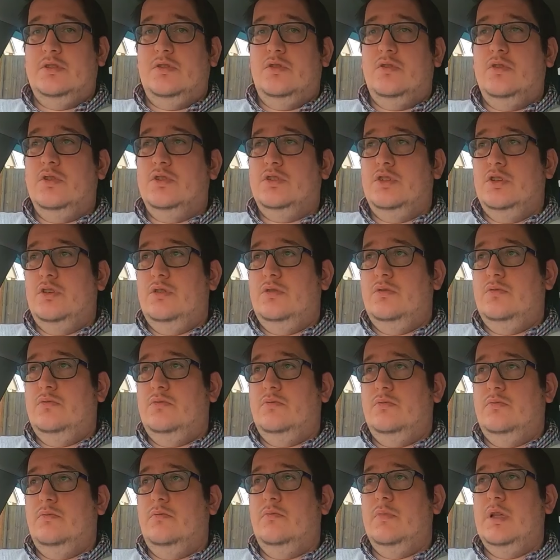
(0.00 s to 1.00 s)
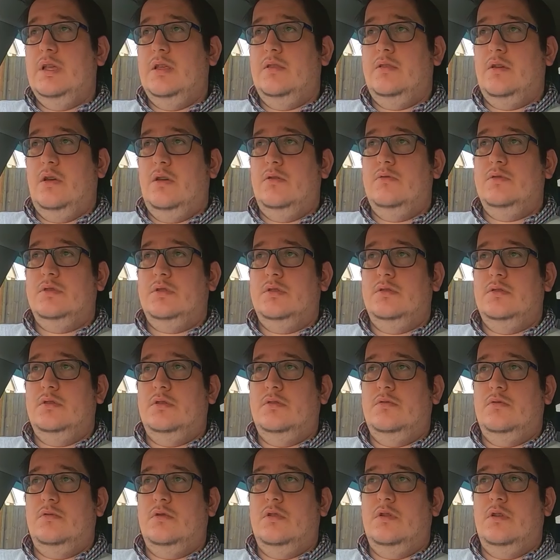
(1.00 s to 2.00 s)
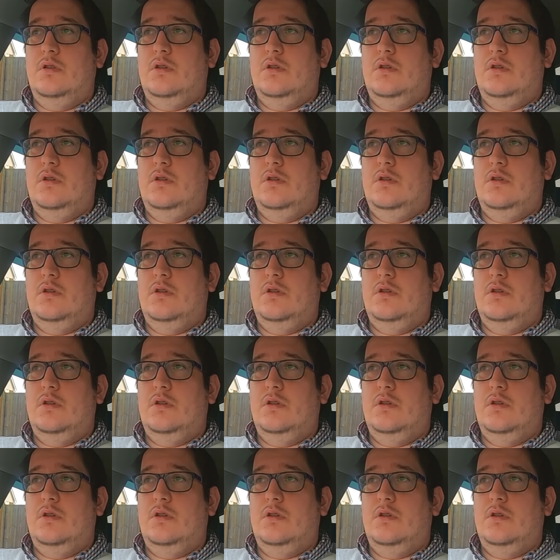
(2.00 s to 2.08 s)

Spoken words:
As long as you meet those and you